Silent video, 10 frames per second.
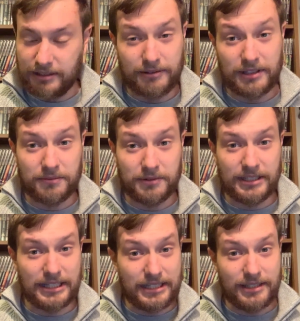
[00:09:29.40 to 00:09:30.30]
So another one of
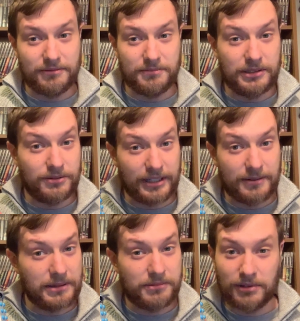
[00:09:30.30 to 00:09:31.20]
these would be
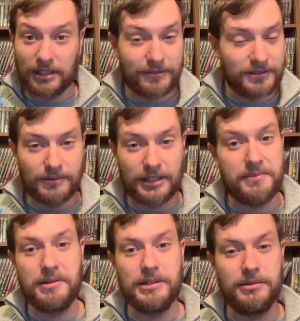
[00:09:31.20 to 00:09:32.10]
great. People would love to
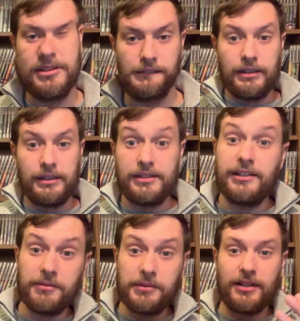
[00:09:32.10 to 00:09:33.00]
army build them.
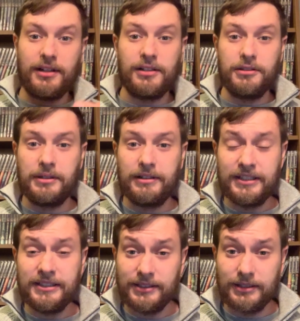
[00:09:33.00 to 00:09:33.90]
Sticking with the Hartnell
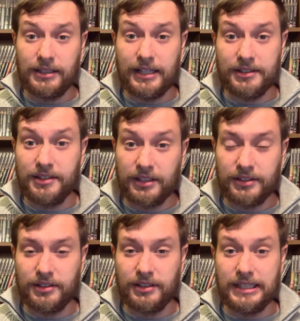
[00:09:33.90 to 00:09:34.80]
area, the next
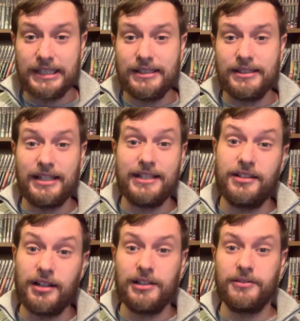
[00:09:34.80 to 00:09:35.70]
suggestion is a
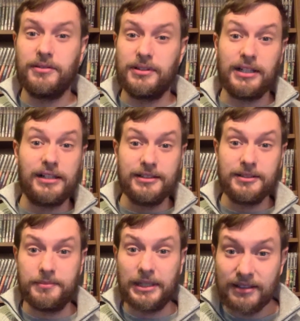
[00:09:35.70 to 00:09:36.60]
Dalek from the
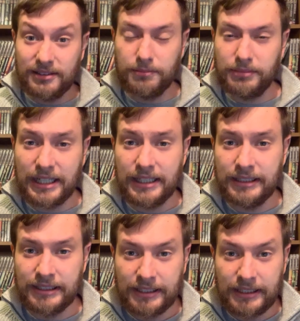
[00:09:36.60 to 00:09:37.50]
Daleks Master Plan,
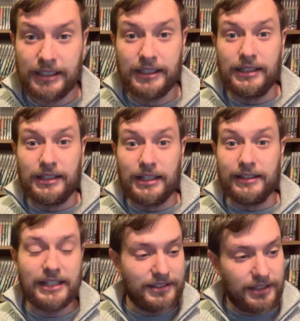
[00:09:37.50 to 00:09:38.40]
and
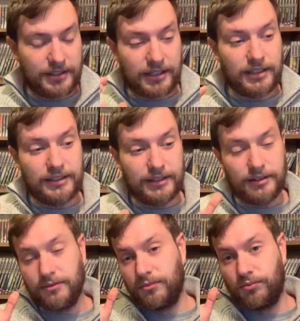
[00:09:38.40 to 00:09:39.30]
that's the
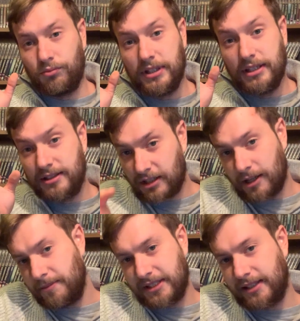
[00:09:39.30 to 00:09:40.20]
Dalek with the
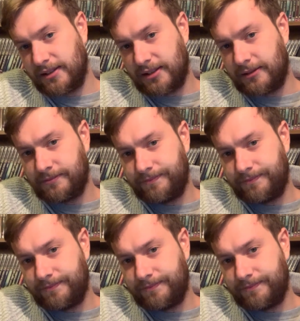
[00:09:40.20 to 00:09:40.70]
time sensor.